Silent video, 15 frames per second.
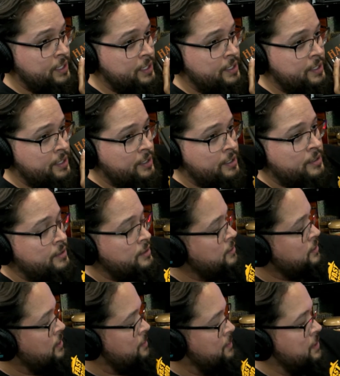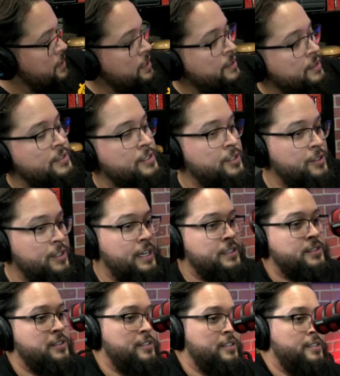here. I'm gonna hand this to you
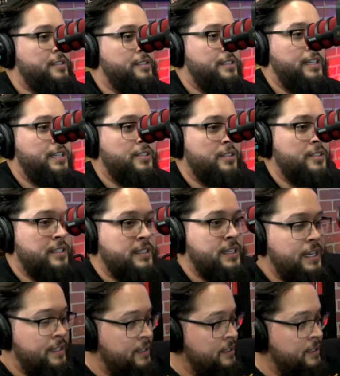guys so you can take a look at that.